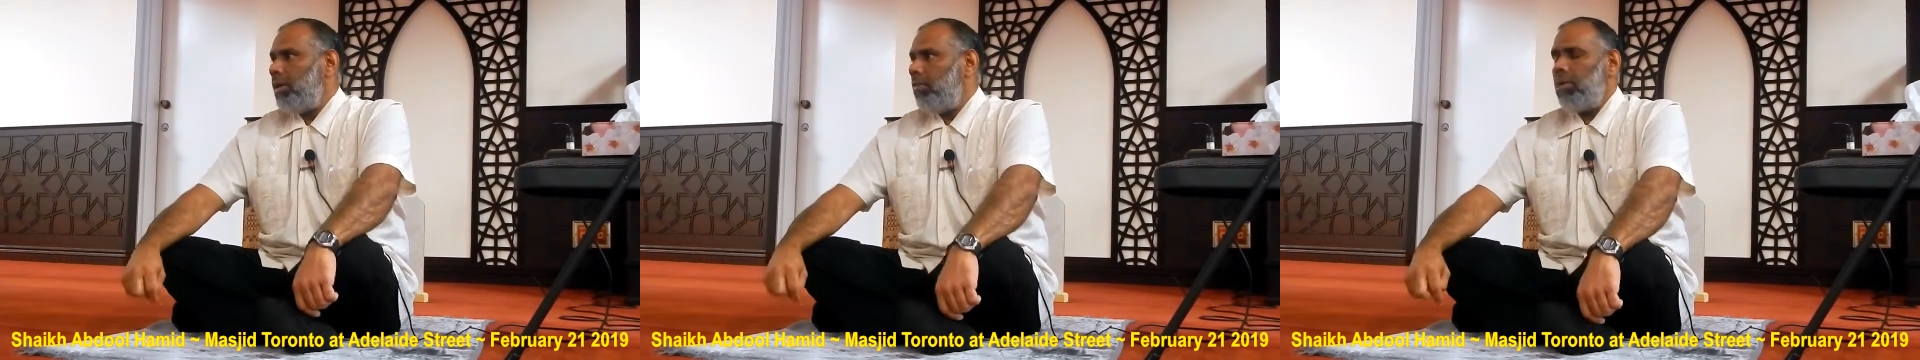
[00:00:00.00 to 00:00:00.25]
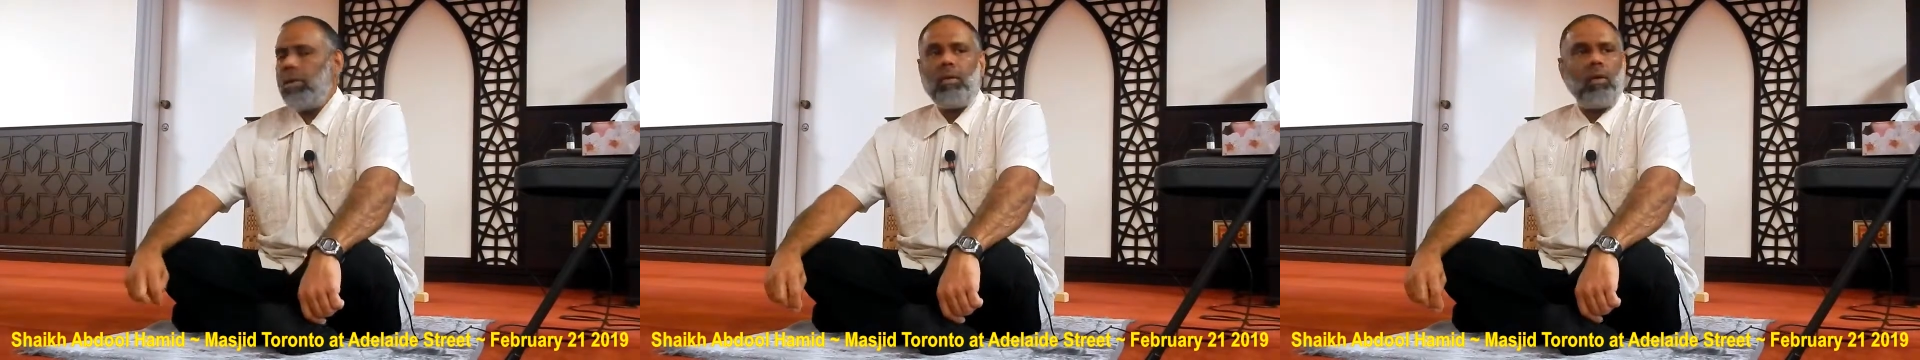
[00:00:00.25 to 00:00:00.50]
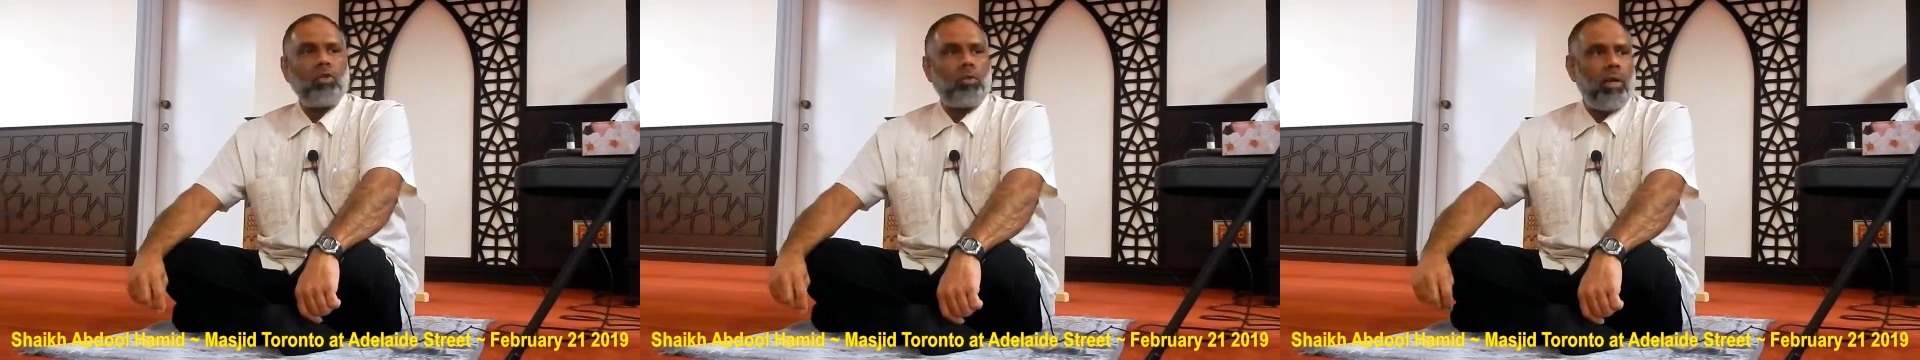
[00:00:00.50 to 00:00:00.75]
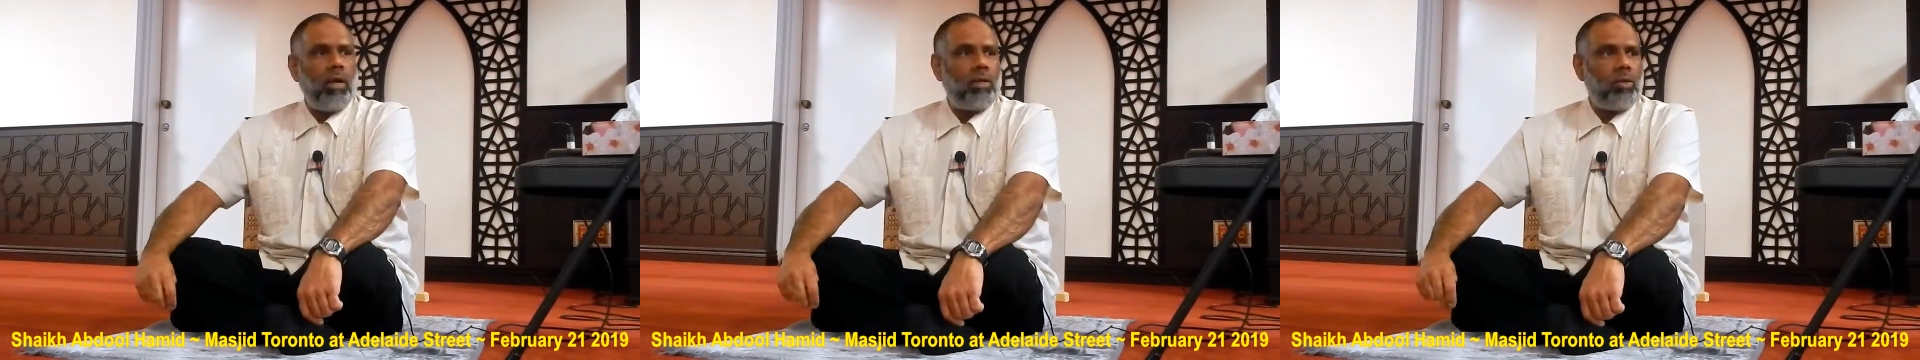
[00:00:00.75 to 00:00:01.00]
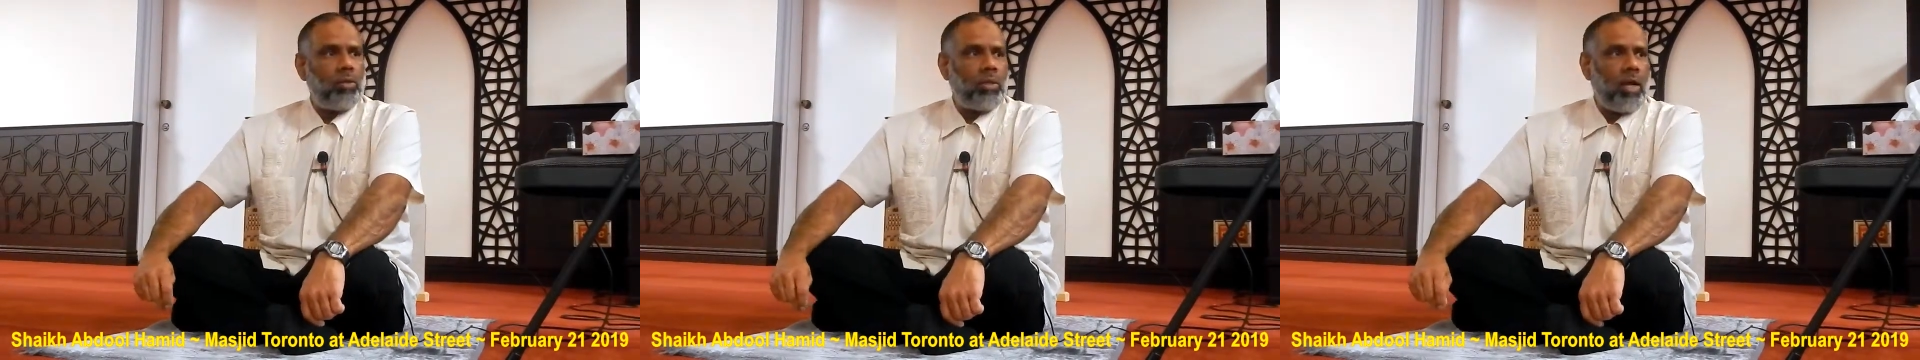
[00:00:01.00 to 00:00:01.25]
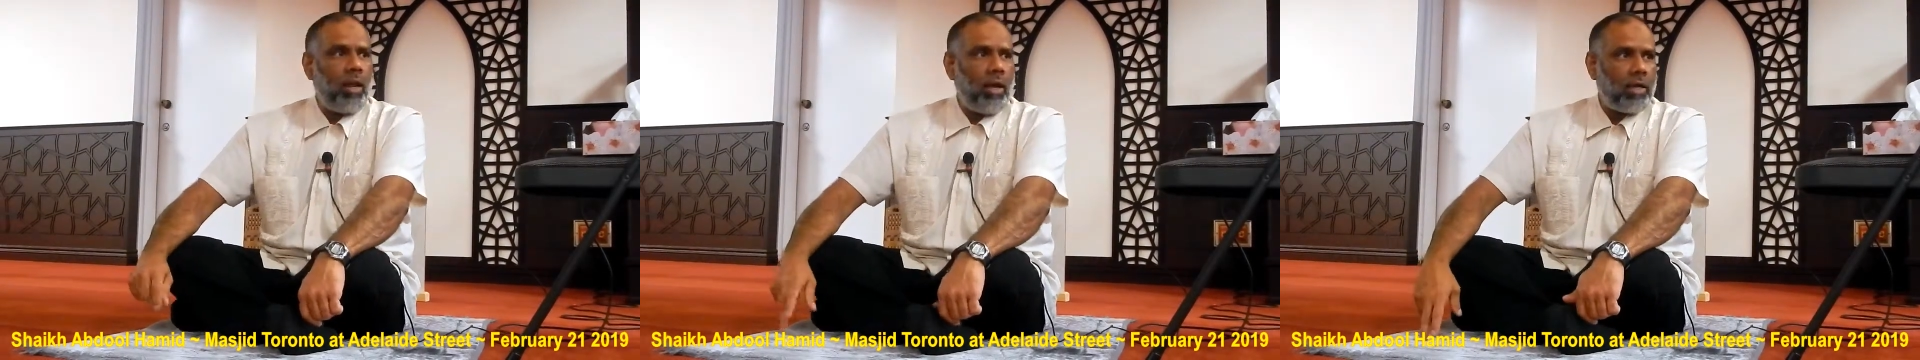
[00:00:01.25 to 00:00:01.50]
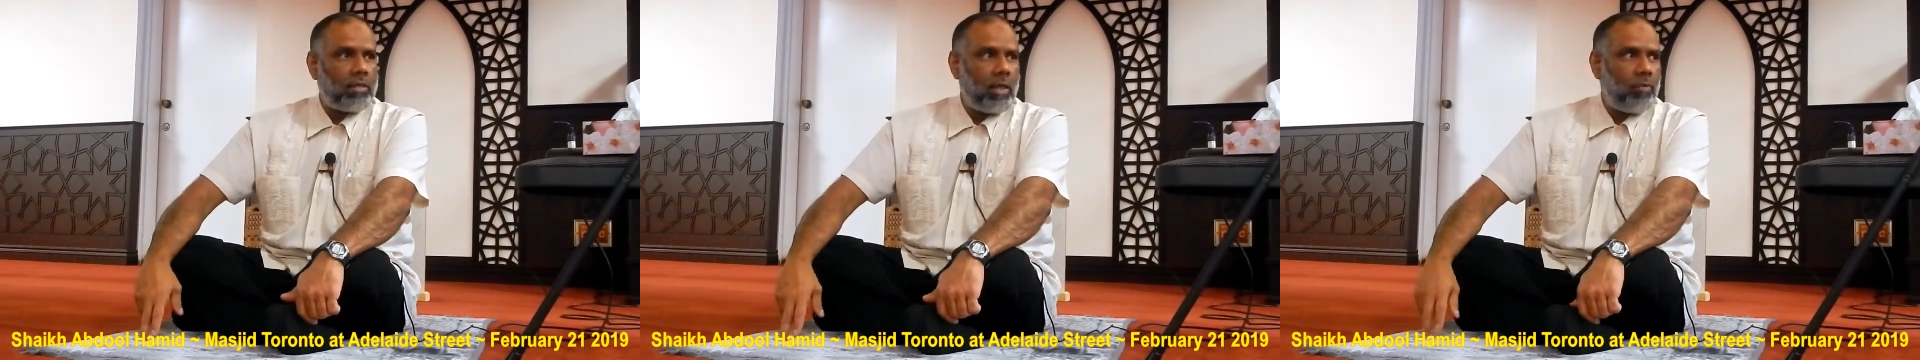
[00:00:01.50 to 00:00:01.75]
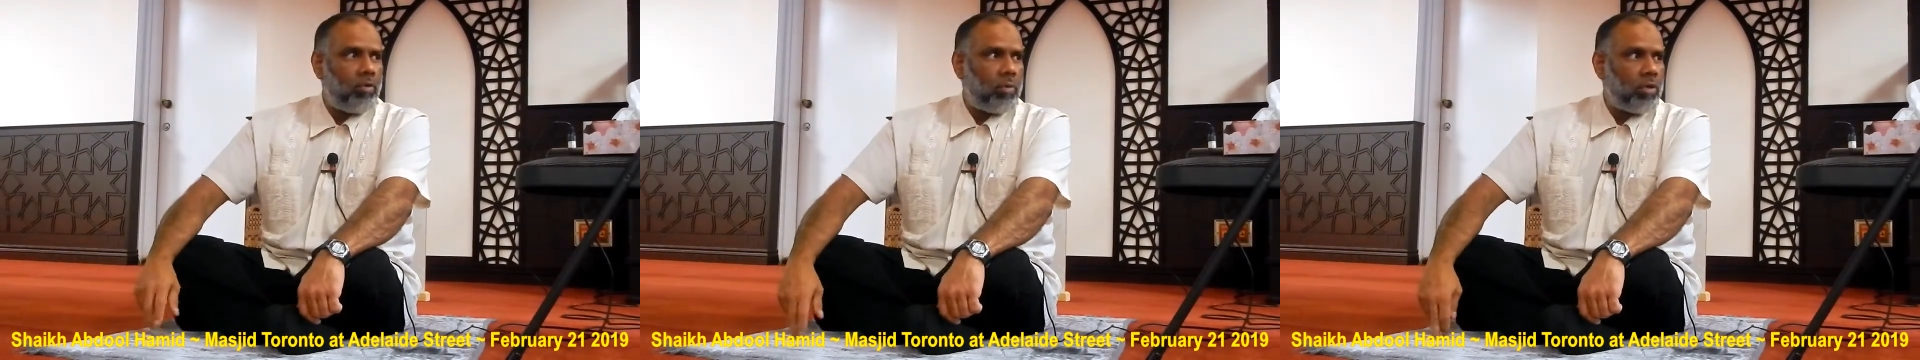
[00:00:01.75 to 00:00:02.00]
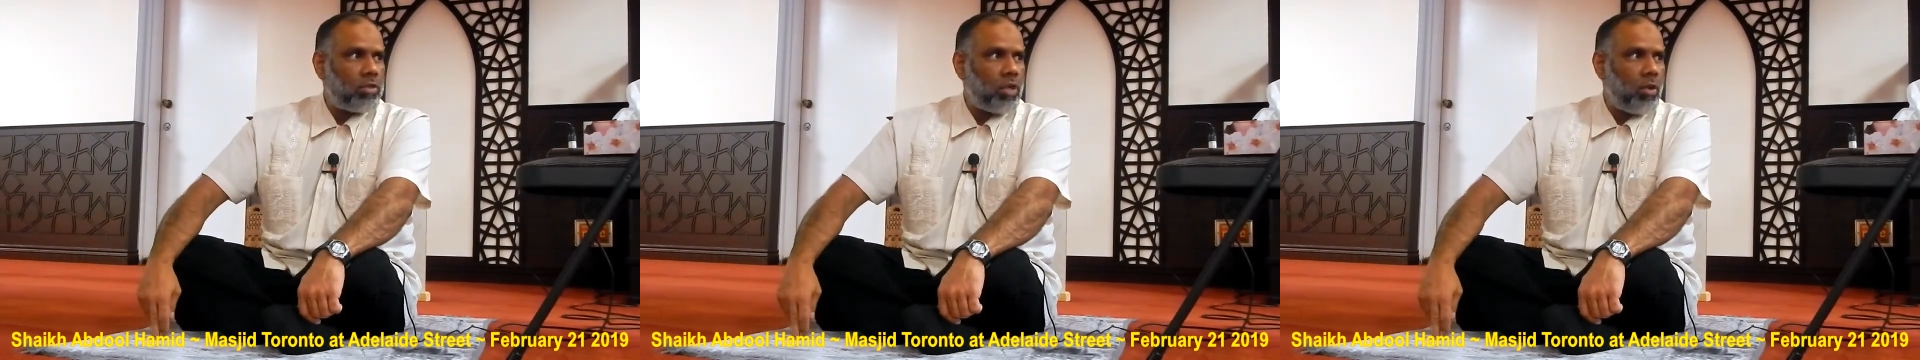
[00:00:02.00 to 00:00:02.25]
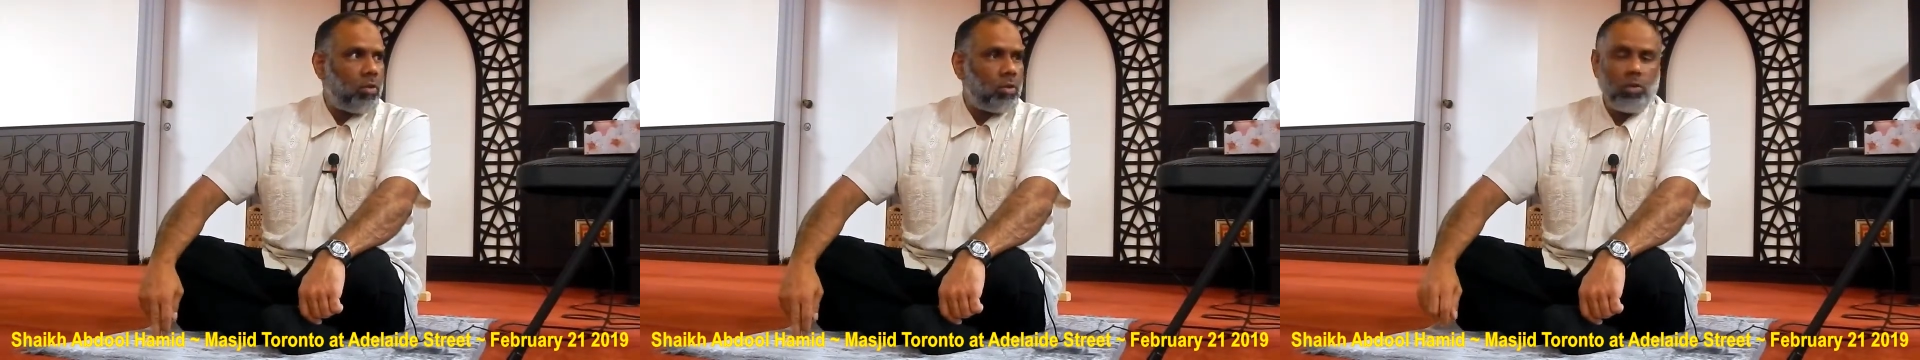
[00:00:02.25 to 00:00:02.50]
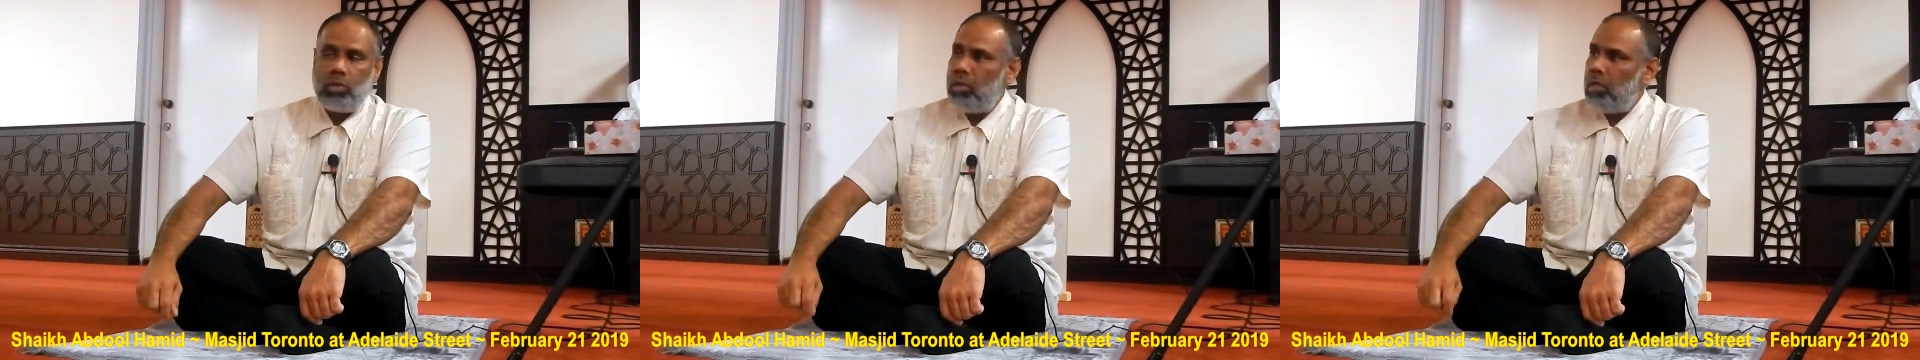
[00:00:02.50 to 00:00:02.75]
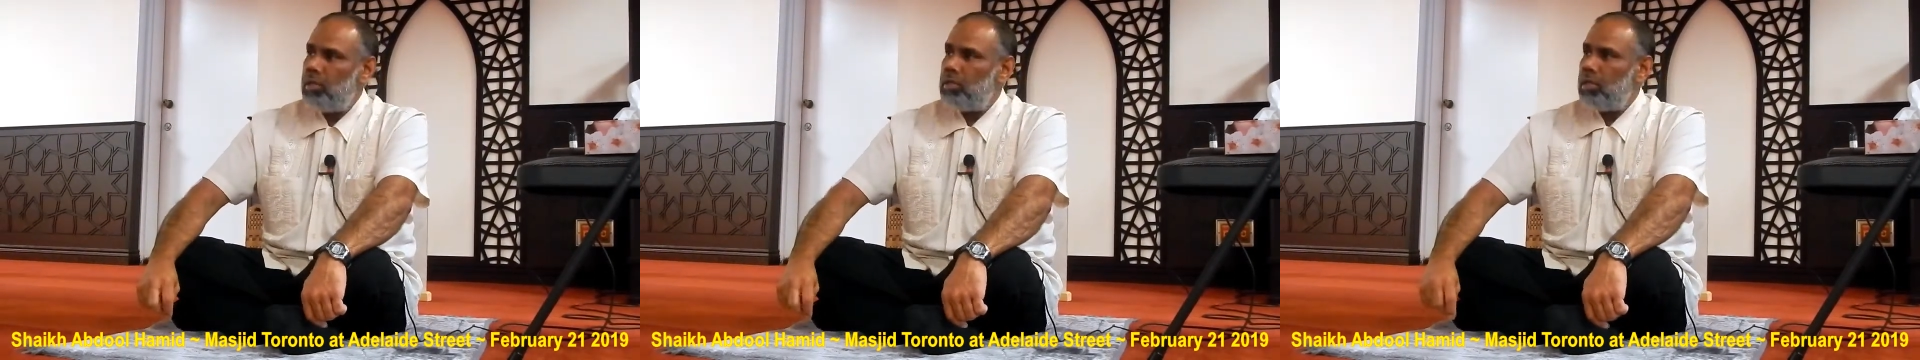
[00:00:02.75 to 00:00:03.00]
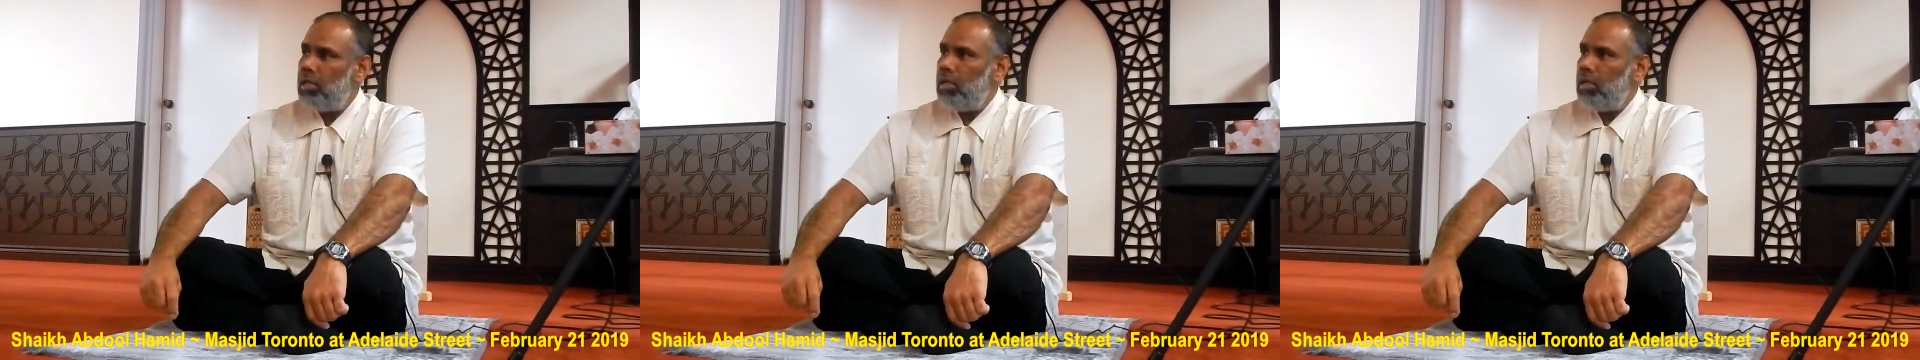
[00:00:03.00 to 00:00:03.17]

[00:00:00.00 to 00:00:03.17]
May Allah subhanahu wa ta'ala accept from us our good deeds,